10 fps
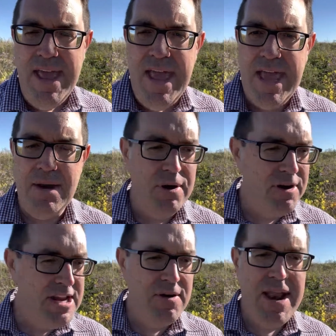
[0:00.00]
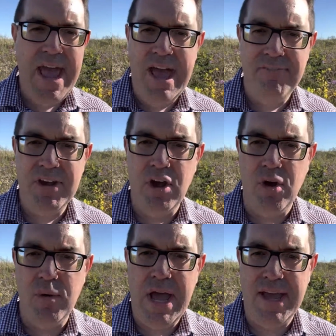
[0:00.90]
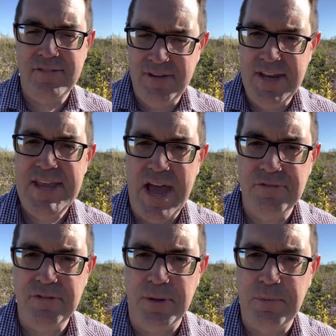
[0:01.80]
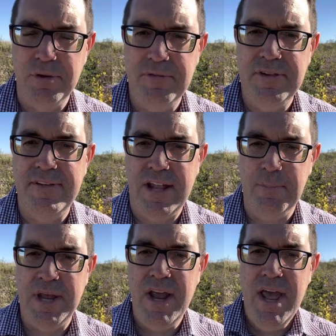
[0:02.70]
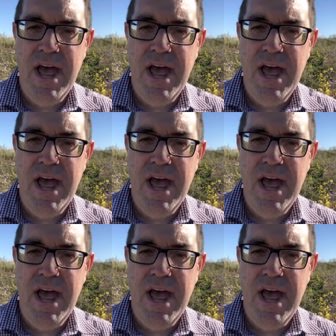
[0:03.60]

and about 1.5 years ago, City Council approved development